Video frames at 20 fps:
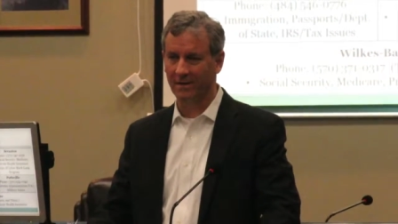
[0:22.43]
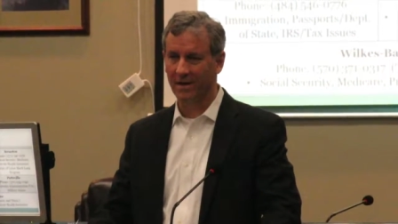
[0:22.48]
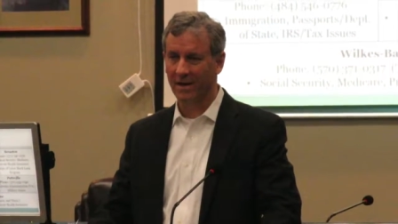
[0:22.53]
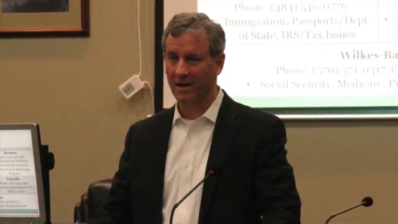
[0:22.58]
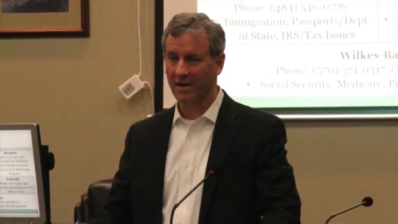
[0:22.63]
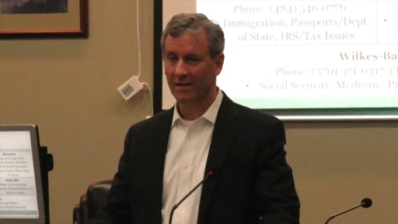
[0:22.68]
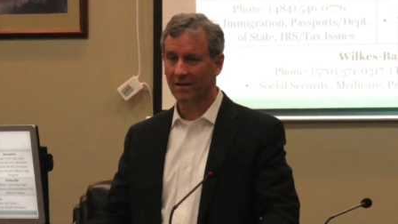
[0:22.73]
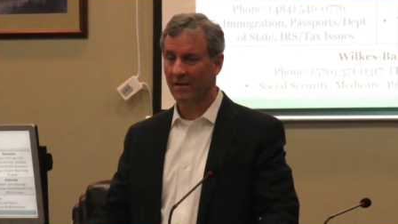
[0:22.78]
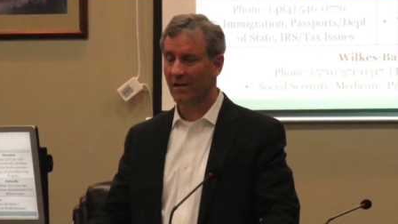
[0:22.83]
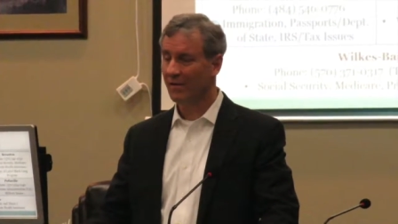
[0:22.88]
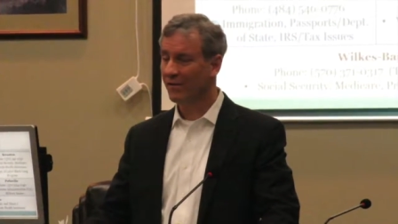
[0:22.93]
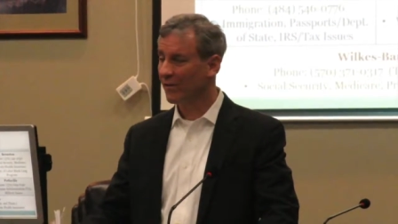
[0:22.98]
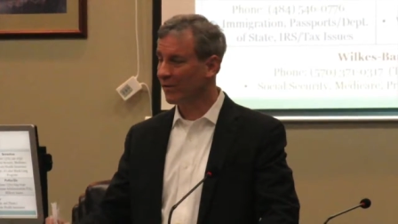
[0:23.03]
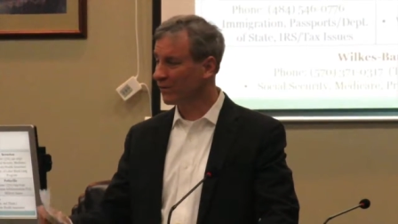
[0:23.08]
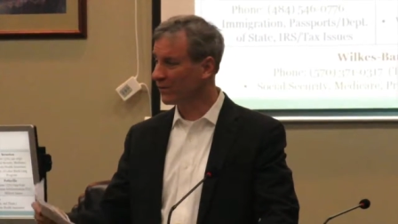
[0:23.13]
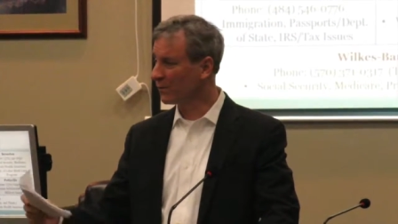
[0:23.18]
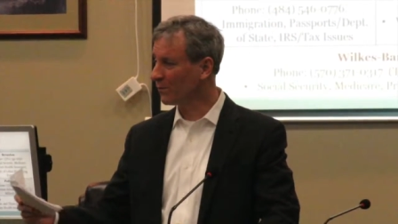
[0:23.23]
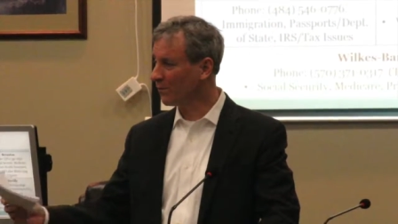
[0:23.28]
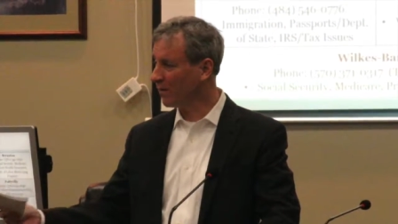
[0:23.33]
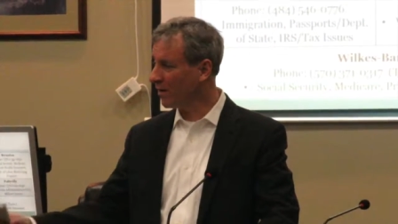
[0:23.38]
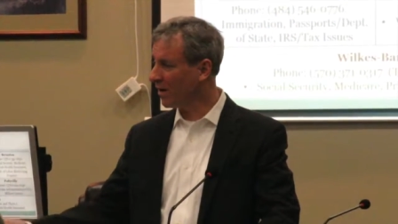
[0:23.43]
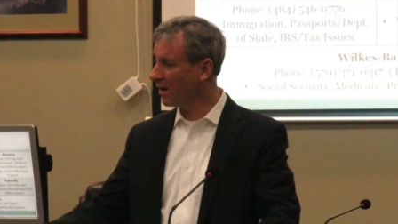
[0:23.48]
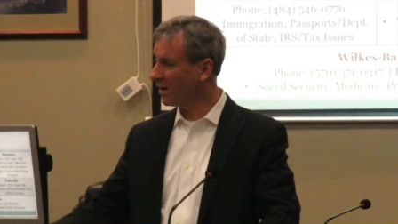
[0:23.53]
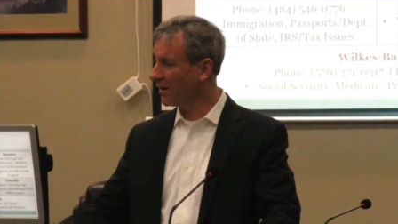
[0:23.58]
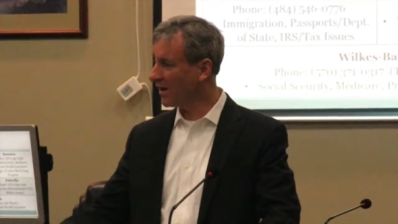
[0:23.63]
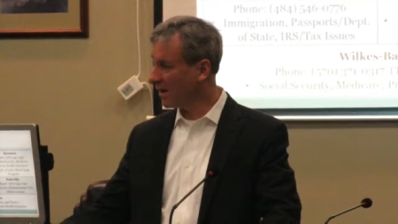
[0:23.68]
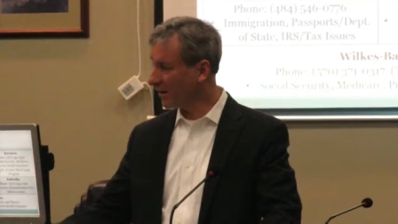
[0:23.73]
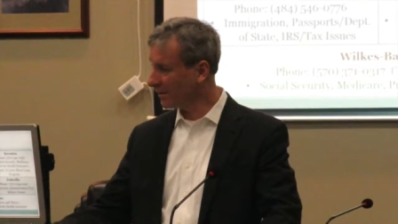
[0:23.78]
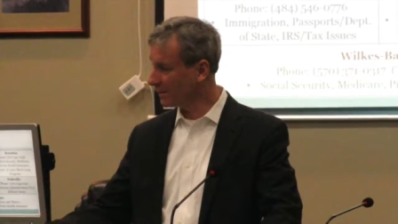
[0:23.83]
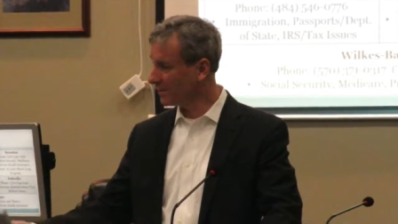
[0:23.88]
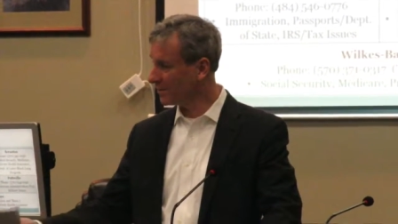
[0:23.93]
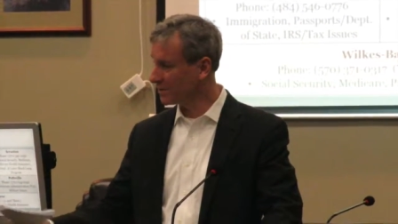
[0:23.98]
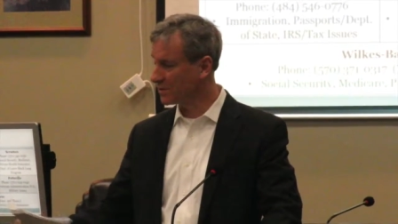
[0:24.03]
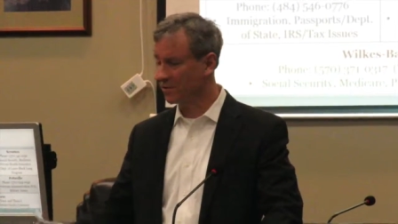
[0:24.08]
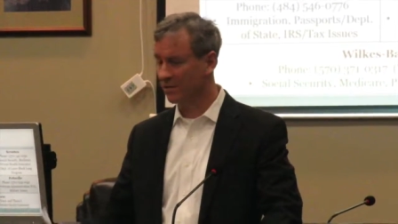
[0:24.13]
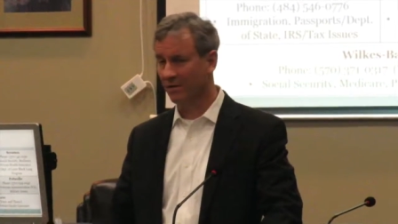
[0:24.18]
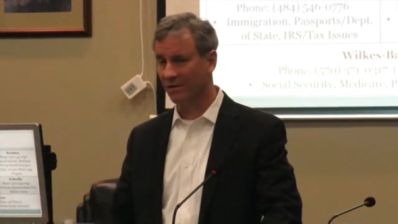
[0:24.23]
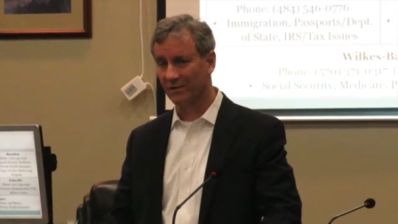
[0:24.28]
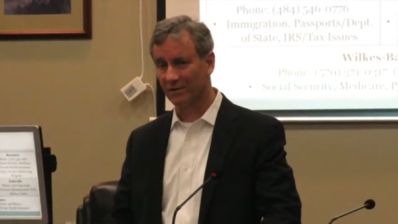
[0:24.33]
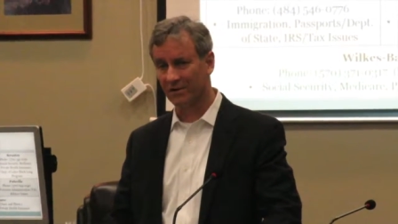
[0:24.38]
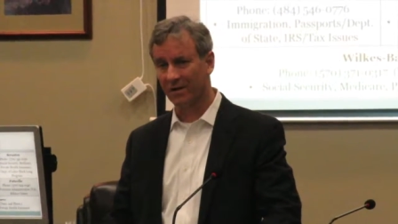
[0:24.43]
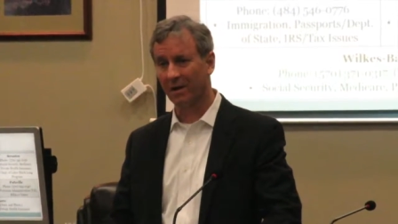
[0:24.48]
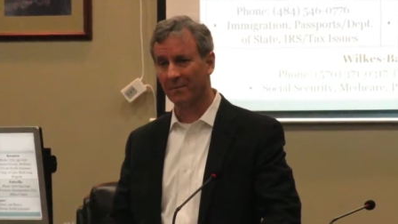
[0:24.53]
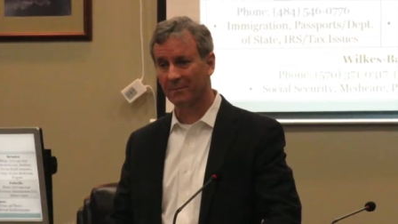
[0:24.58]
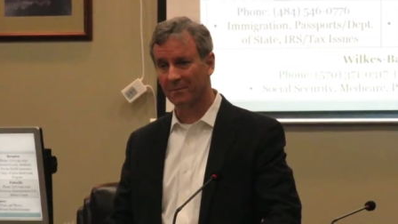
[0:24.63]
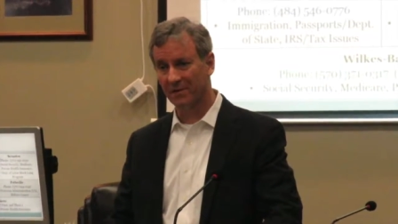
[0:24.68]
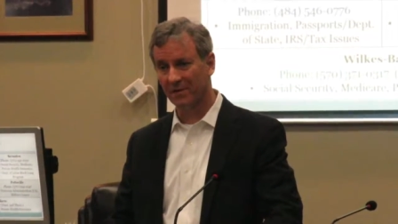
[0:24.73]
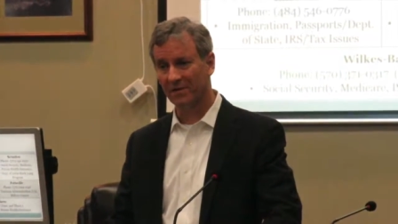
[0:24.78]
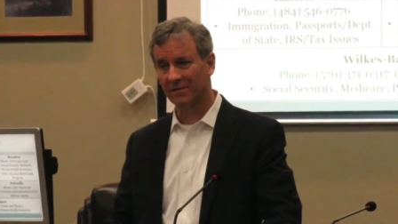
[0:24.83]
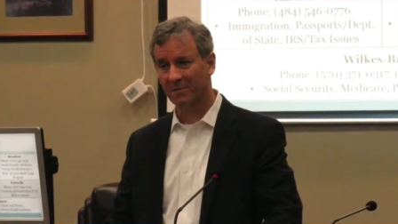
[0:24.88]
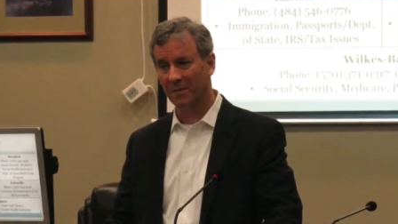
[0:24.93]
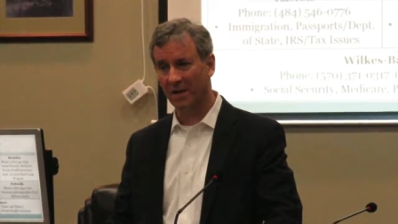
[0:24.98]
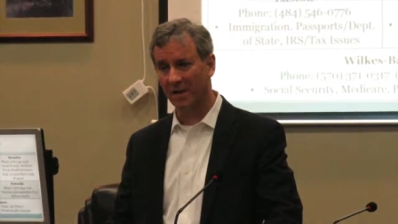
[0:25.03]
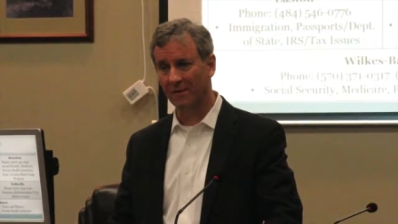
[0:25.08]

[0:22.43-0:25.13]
And those were all health insurance companies